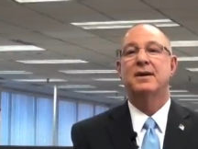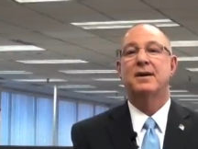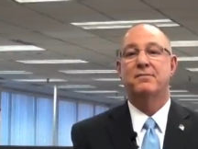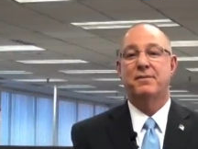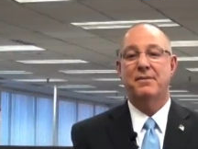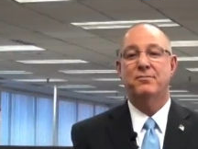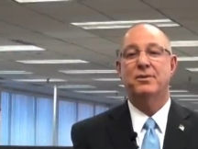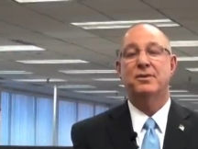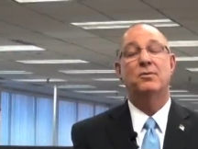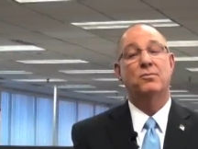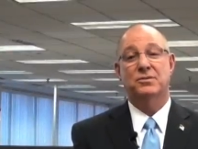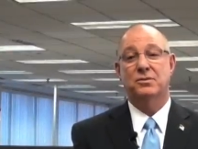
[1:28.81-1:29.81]
A
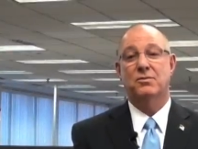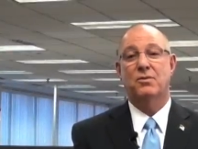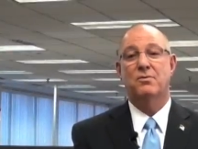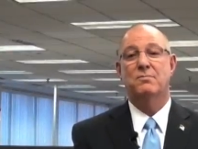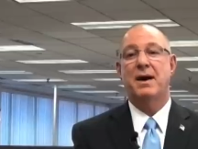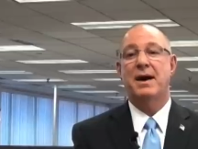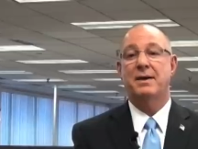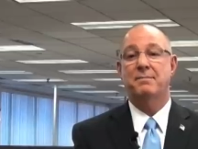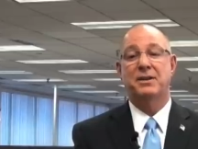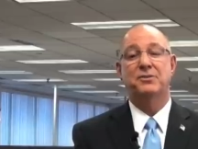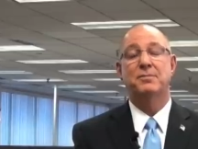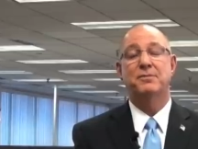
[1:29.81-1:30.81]
favorite was a quote by
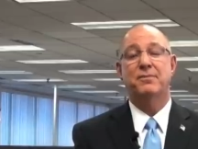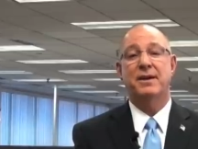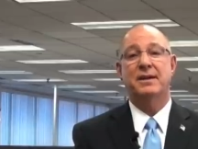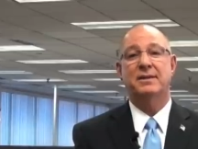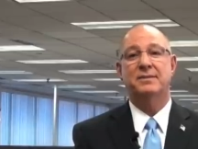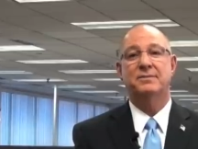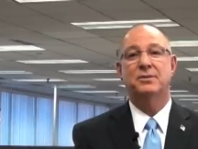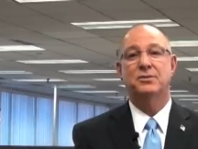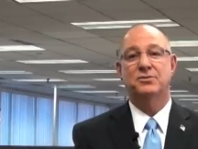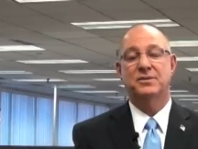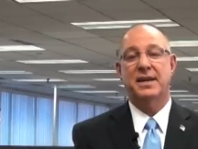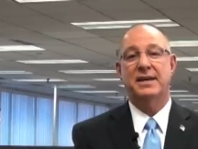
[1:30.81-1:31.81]
Benjamin Franklin
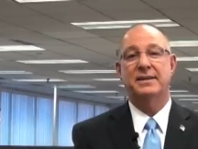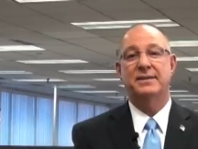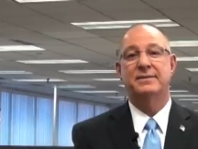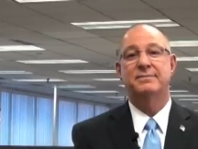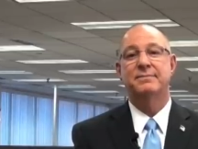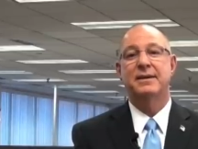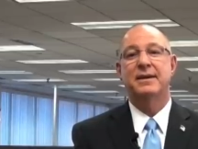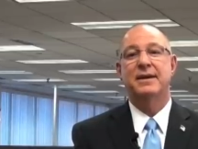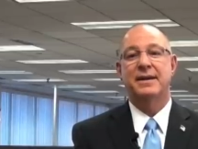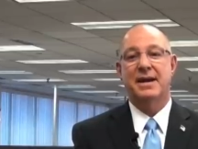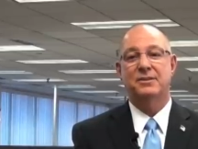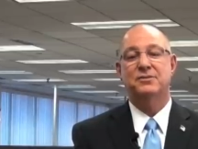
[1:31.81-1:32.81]
who said,
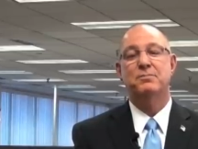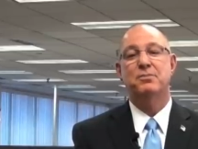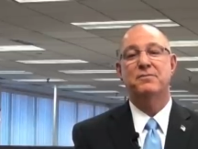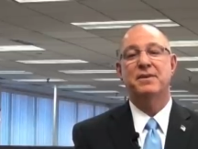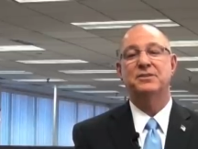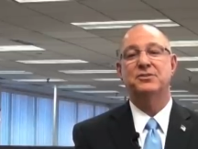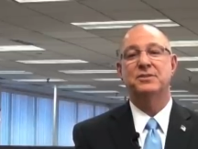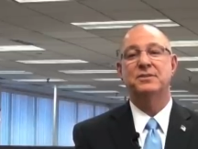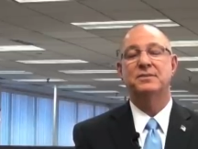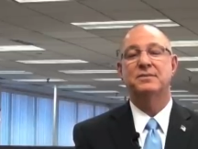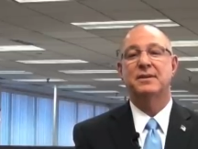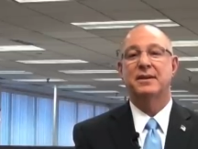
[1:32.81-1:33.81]
an ounce of
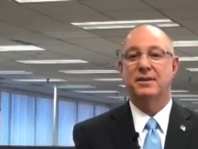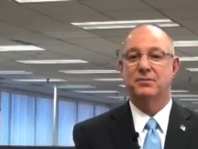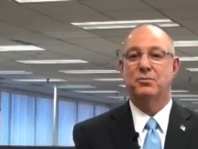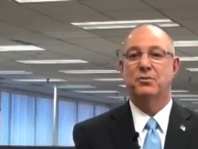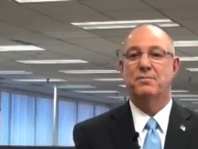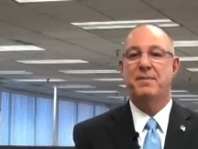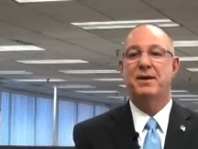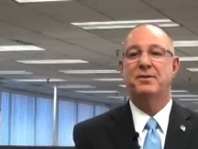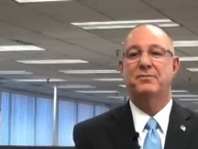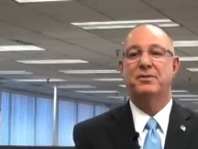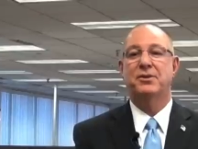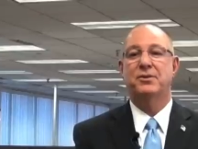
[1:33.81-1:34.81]
prevention is worth a
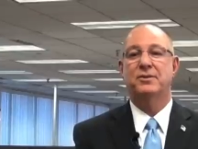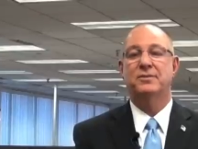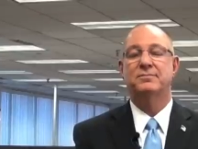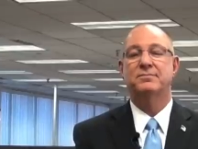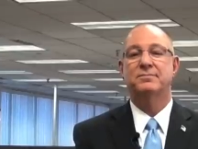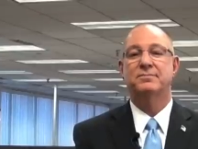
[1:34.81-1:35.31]
pound of cure.